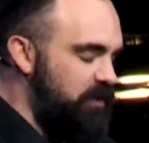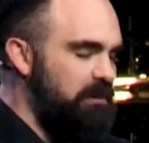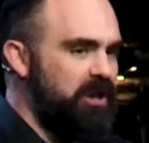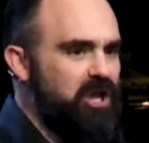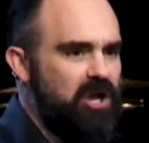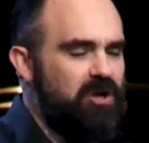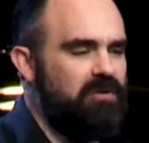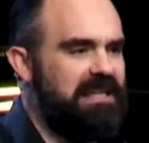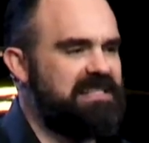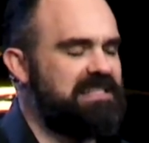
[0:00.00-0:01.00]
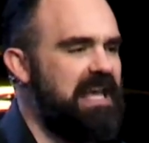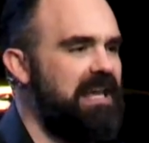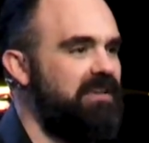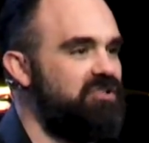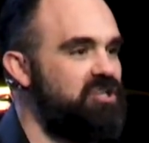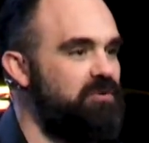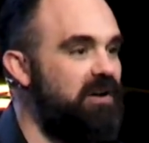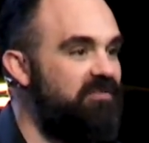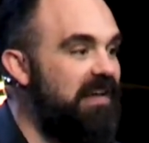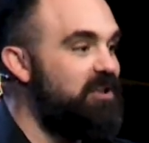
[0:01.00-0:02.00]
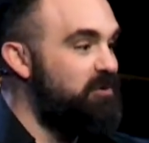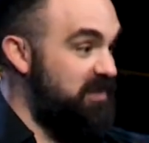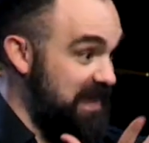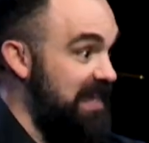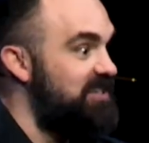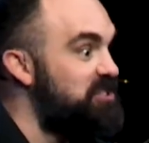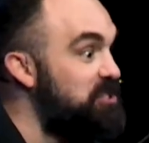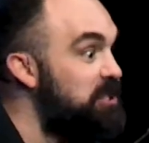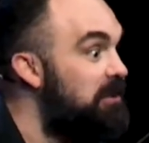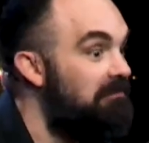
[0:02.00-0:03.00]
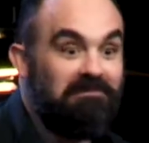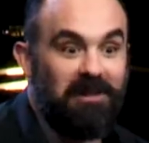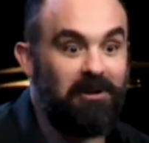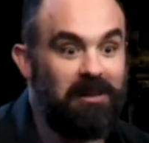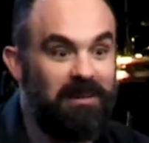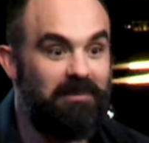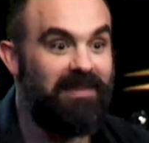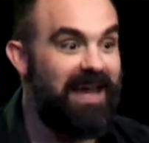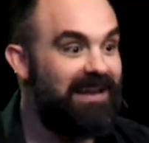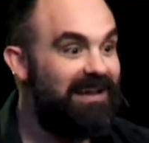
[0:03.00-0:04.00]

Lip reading: we were to go, let's say, to a fellow theist, you know what I mean by that?